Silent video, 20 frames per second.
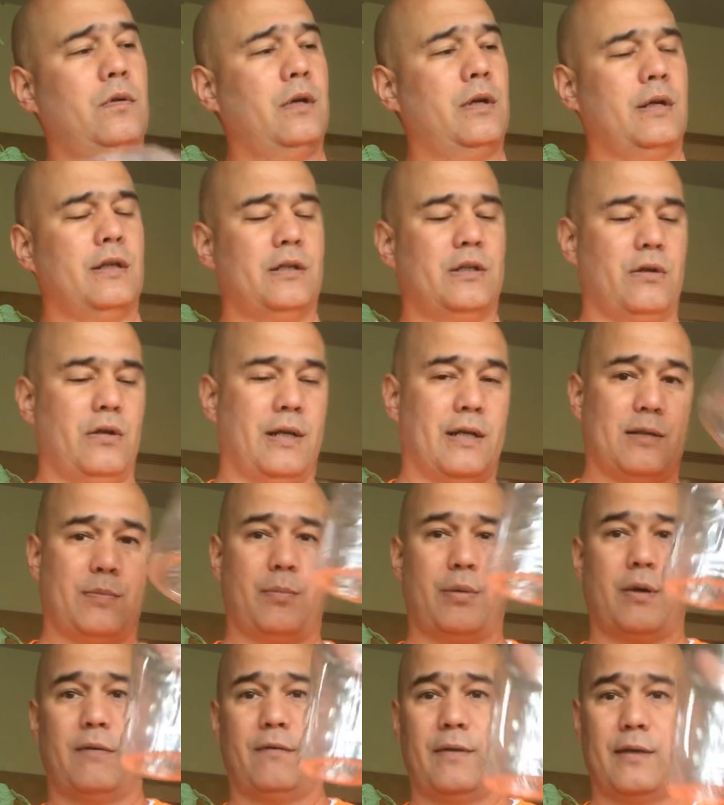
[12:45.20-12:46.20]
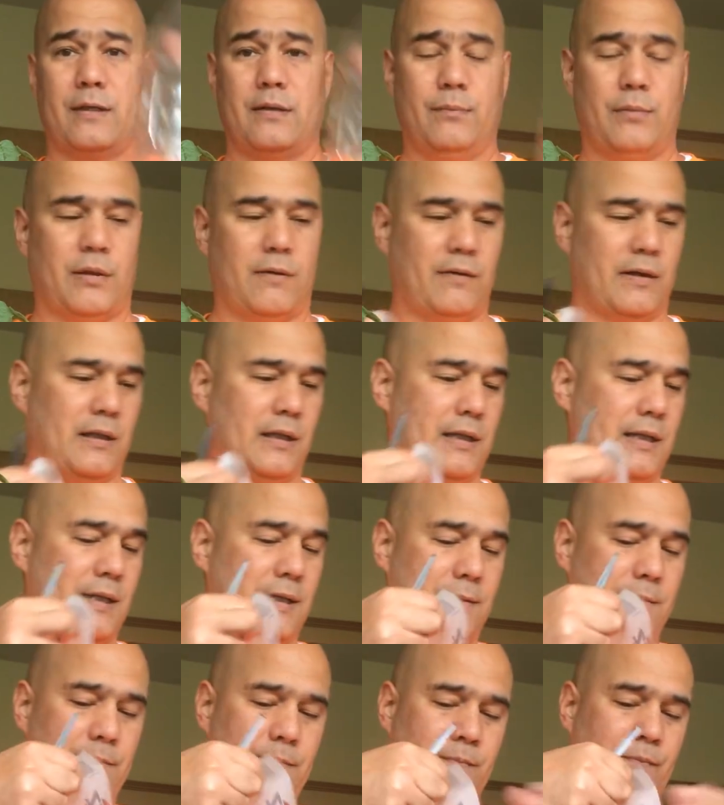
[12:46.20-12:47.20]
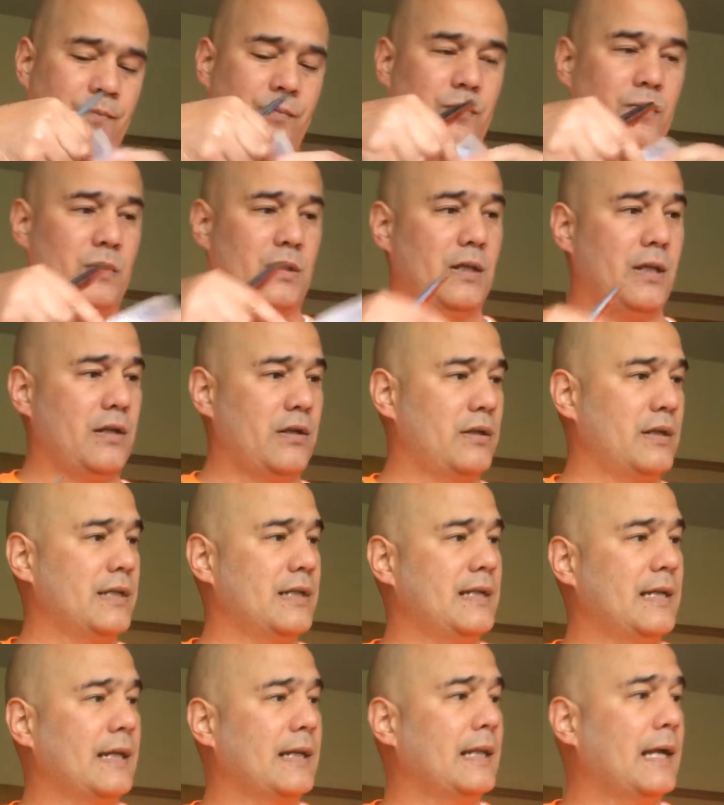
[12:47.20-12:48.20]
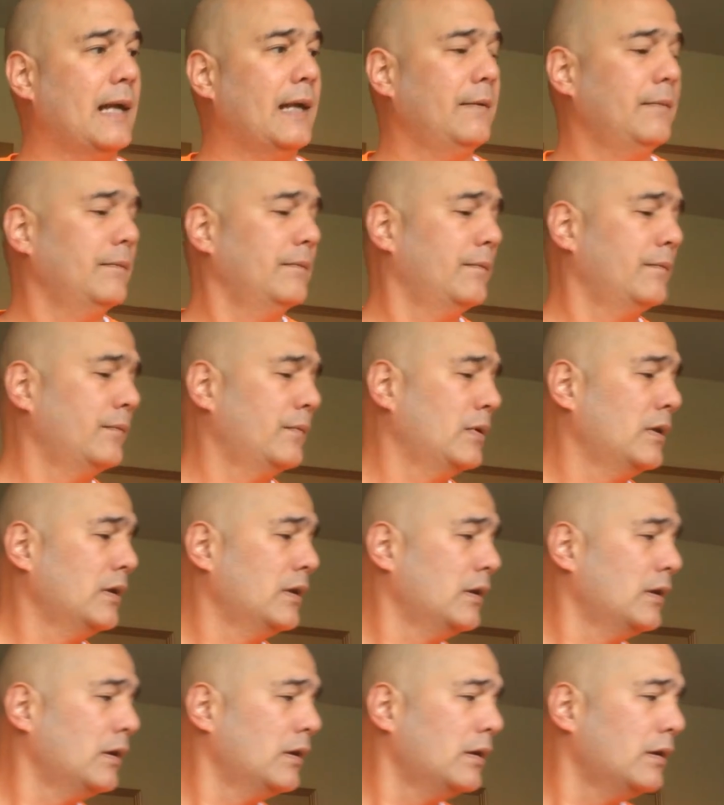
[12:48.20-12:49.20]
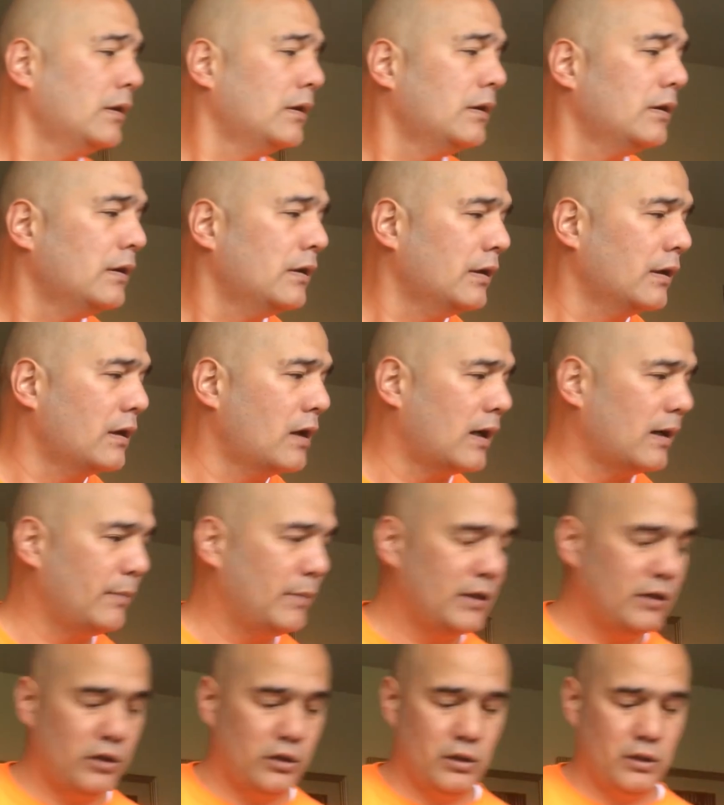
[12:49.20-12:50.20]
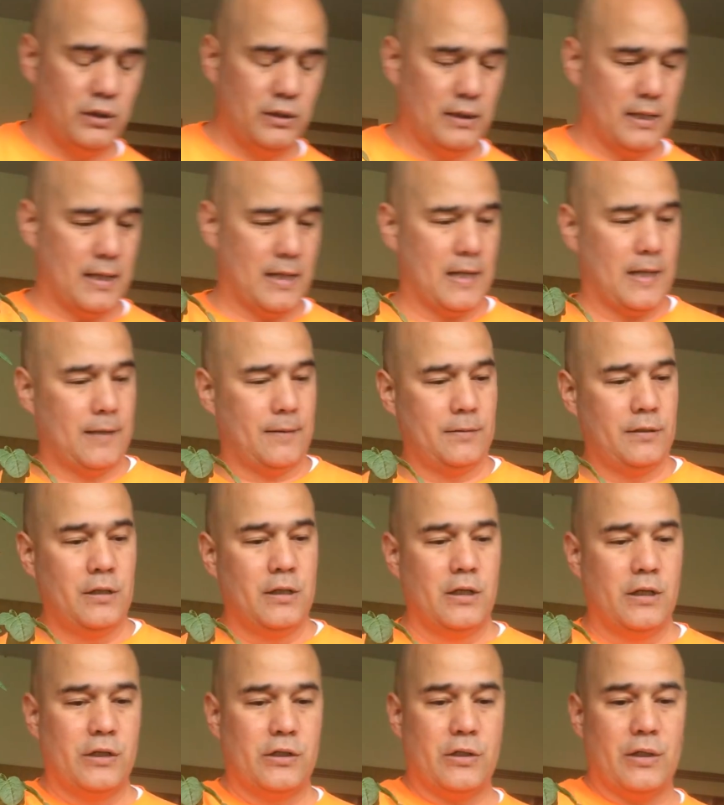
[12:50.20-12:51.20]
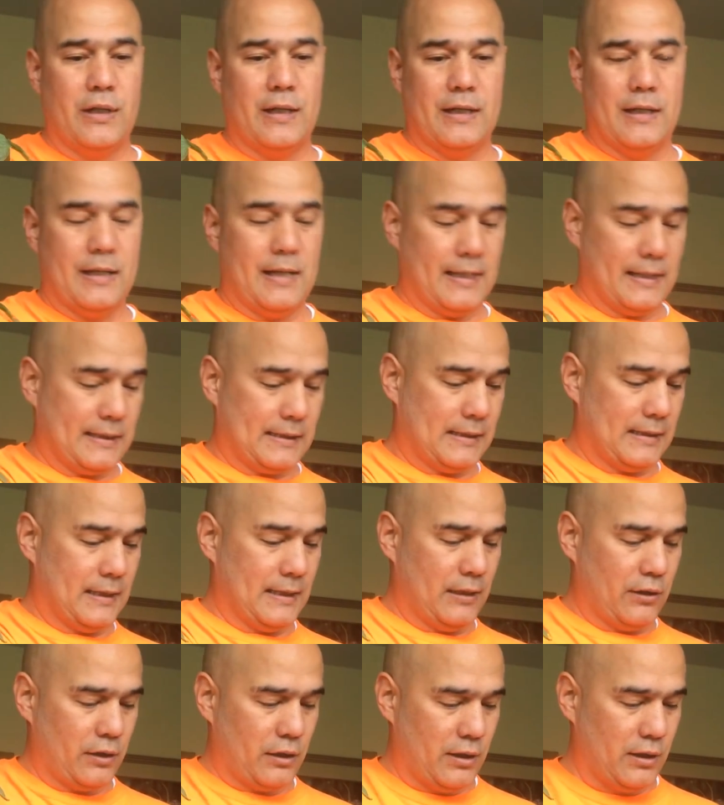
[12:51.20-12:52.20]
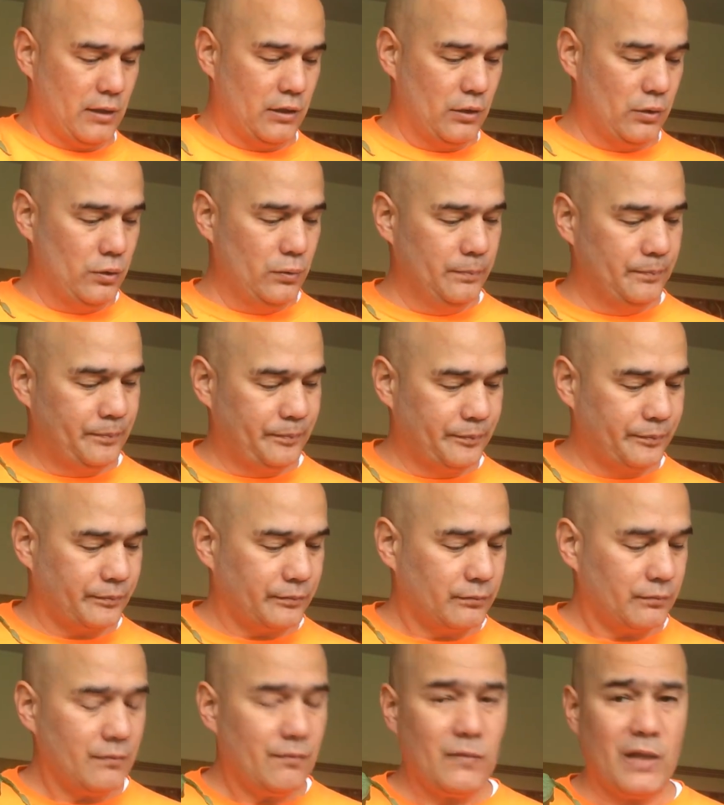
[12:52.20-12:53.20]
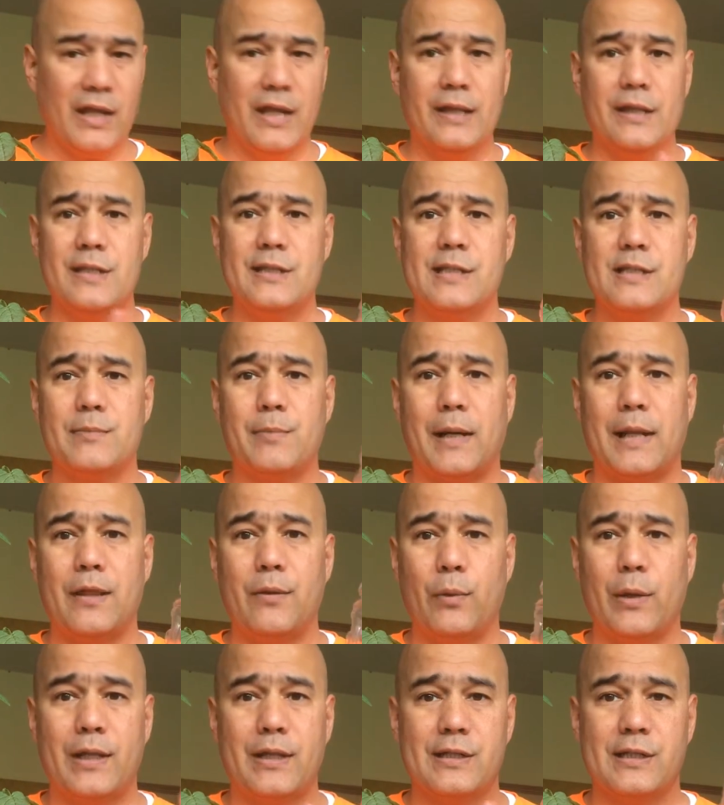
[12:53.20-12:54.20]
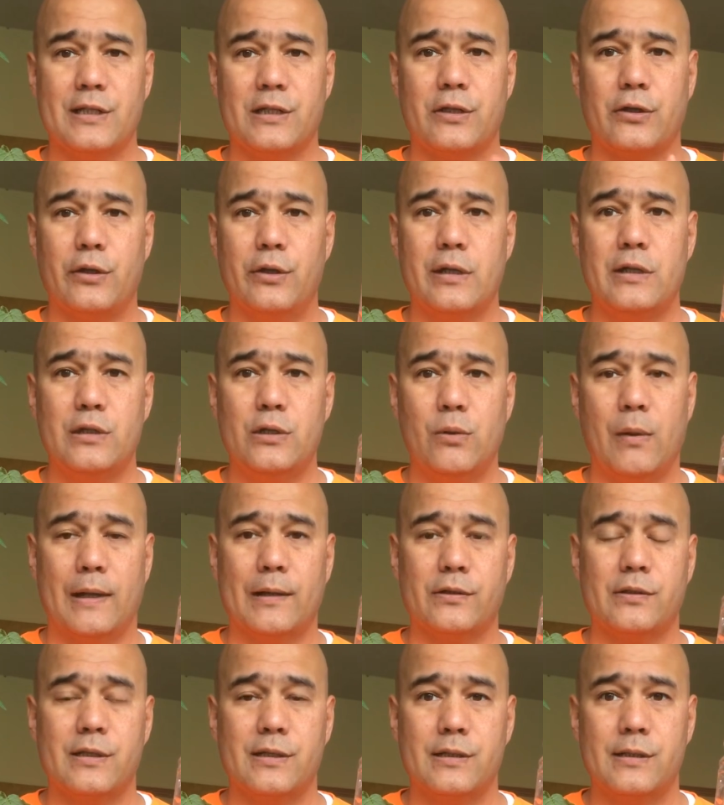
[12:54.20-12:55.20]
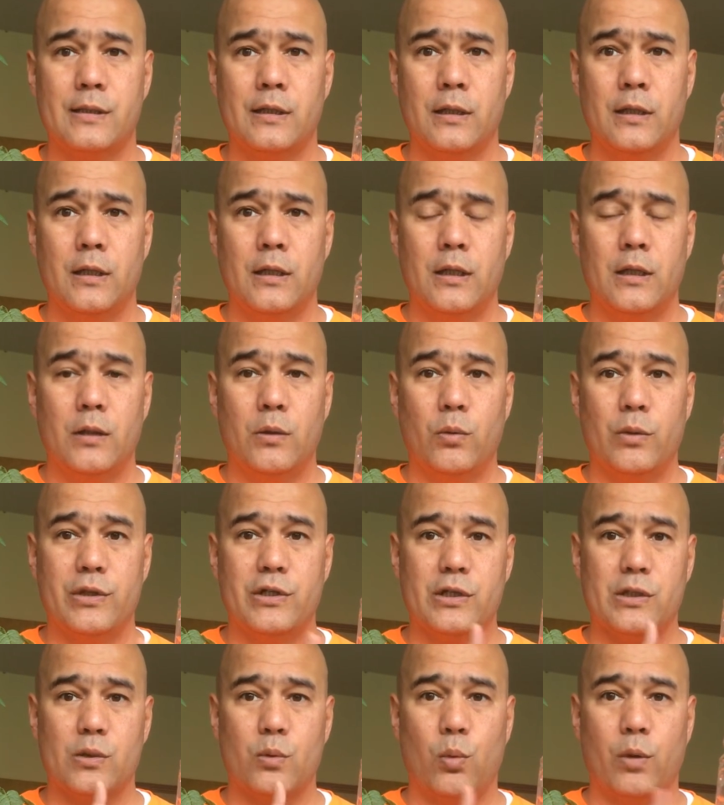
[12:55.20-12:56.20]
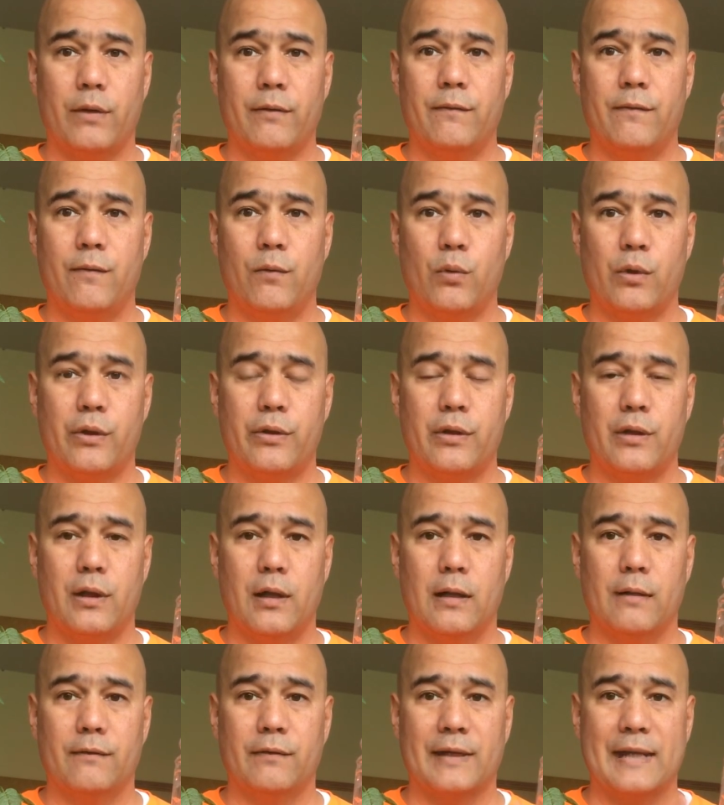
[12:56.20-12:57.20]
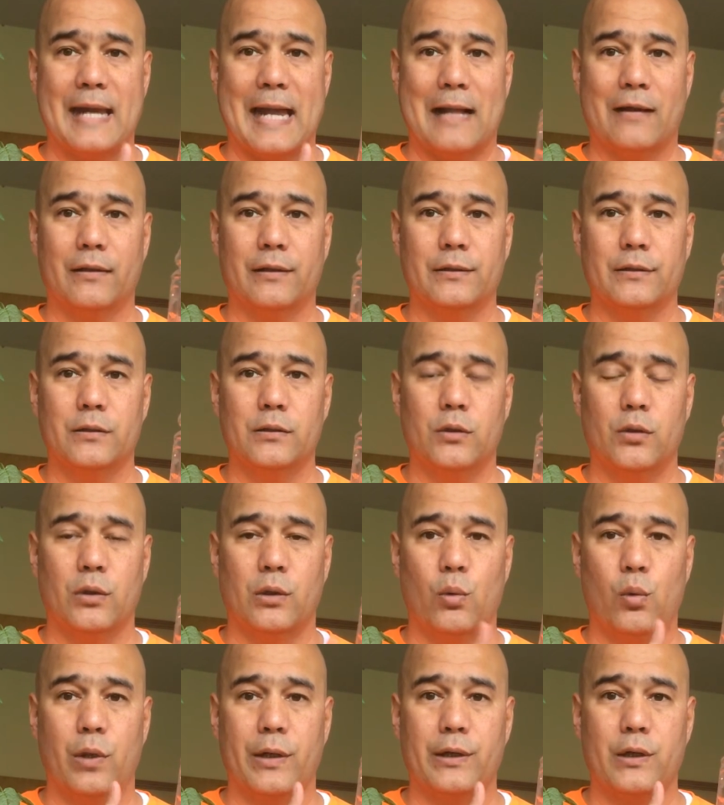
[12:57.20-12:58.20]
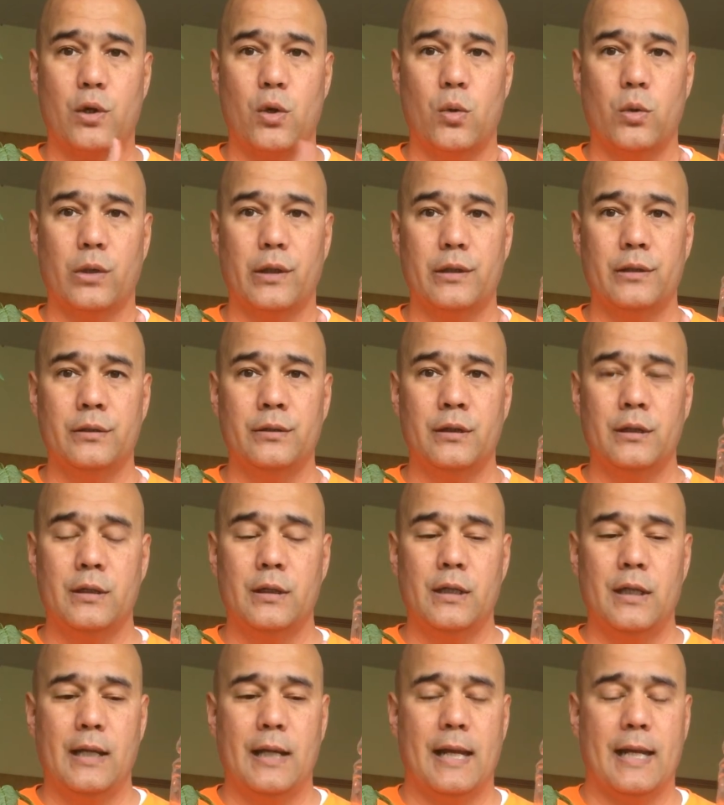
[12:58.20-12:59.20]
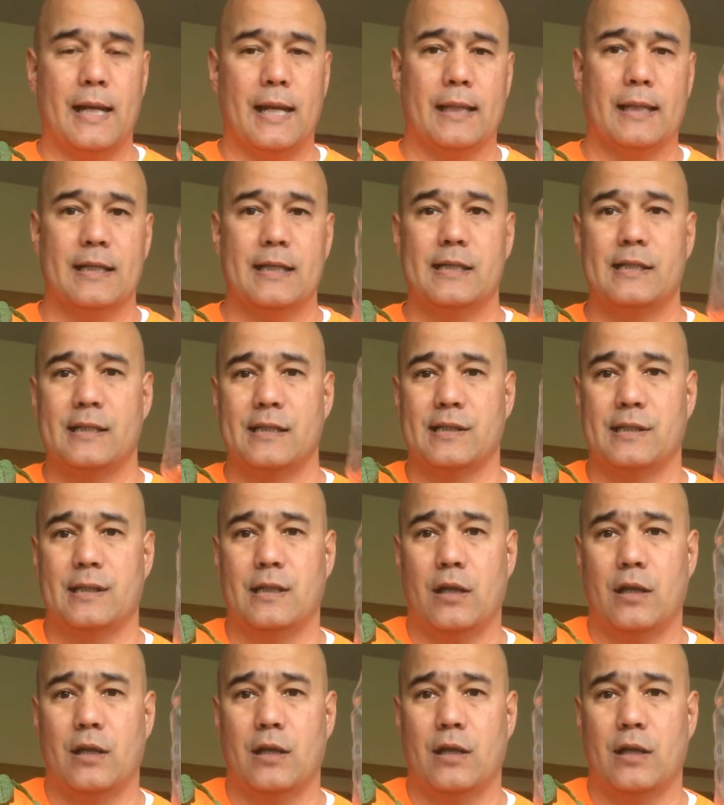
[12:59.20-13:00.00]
And so that's perfectly done, and you can stick that in the garbage. So then the next thing you're going to do, and this is, by the way, this is 32 ounces, which is 1/4 of a gallon or 1 quart, and this is